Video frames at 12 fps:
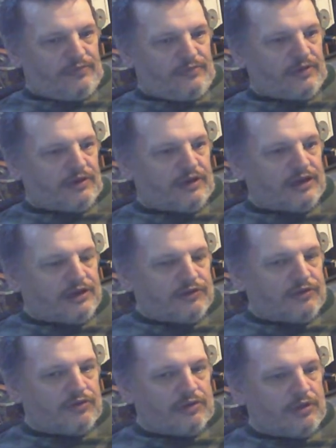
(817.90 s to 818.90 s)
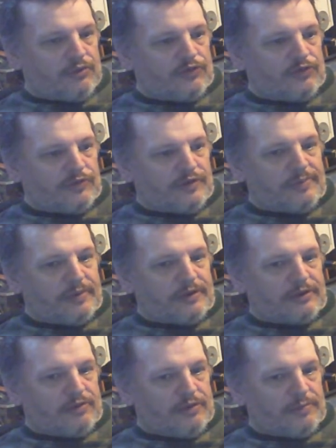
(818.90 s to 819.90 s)
he ain't going to go to eBay
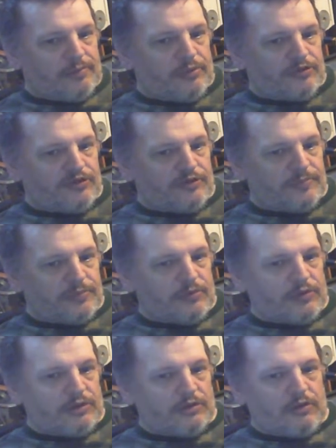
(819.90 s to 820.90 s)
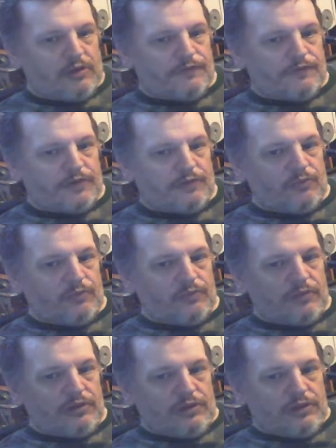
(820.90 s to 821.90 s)
and like put a dispute in, kind of thing.
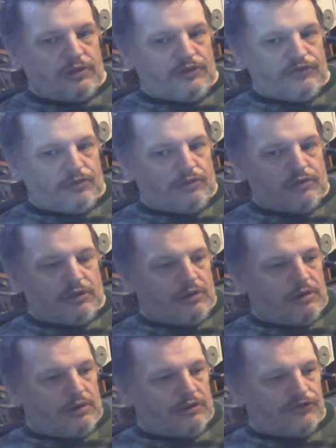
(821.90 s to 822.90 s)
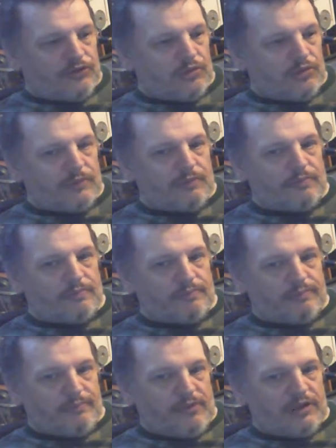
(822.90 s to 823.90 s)
So you know, I still gave him,
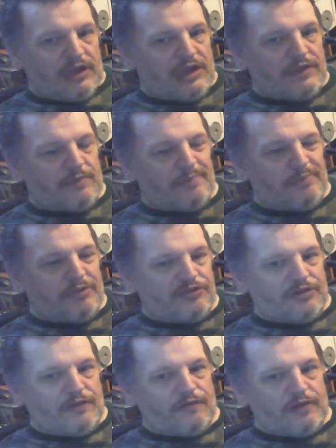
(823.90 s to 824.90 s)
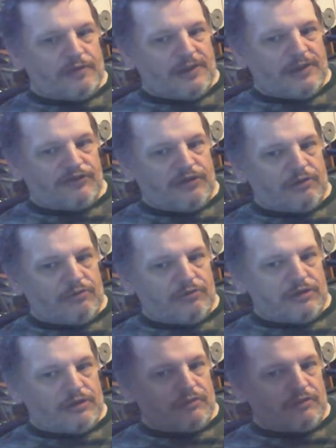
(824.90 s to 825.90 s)
I gave him positive feedback saying, look,
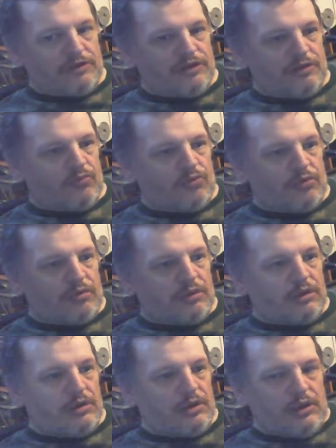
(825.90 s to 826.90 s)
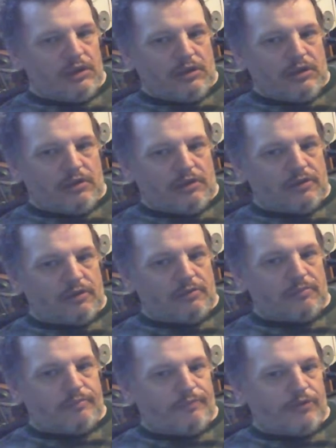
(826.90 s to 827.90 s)
you know, it didn't work,
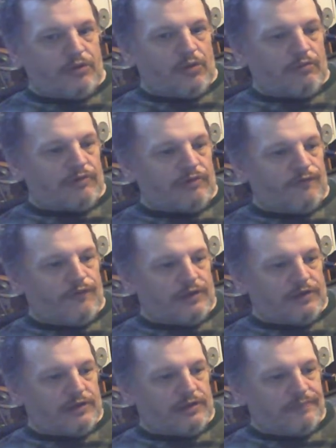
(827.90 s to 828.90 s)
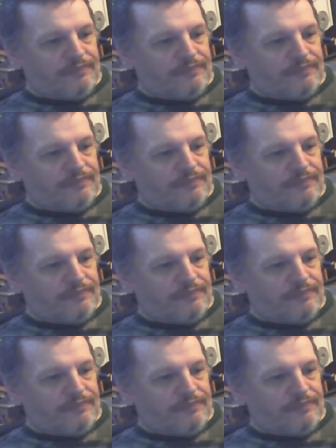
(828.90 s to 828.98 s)
got refunded.